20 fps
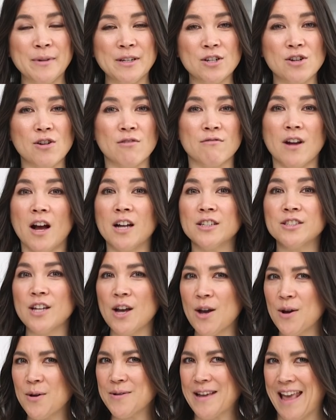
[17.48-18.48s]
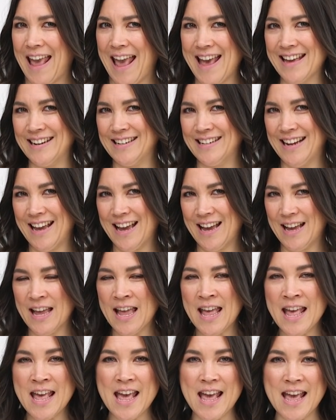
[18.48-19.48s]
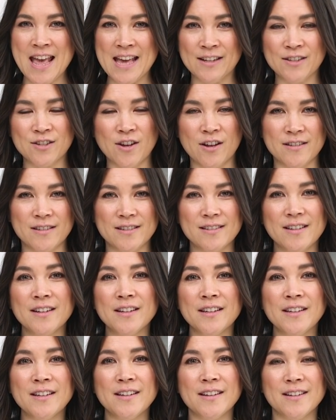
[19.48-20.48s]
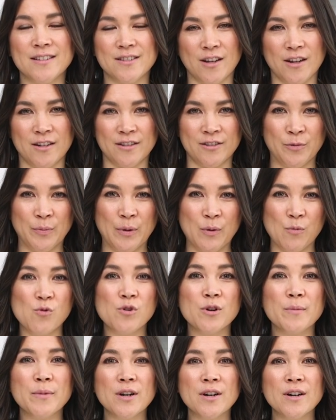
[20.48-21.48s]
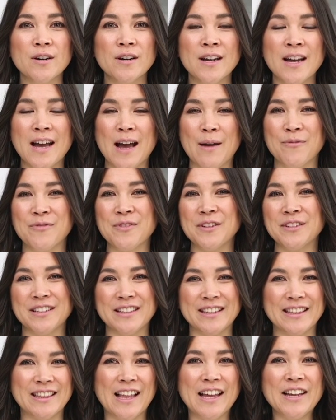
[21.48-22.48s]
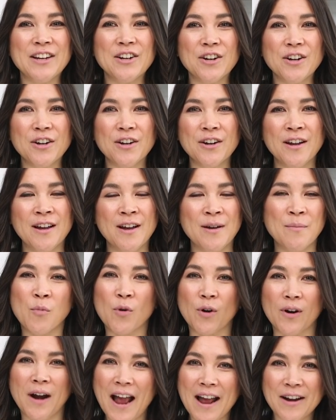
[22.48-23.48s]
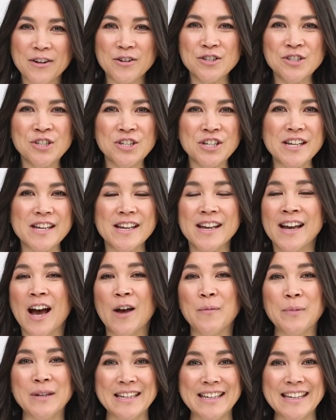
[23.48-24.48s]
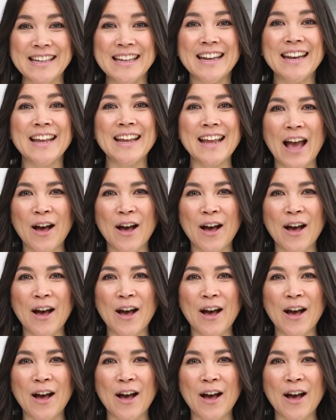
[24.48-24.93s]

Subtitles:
in Toronto, Canada, and it's gotten sunny, it's gotten a little bit warmer. I'm feeling lighter, more energy. I've been eating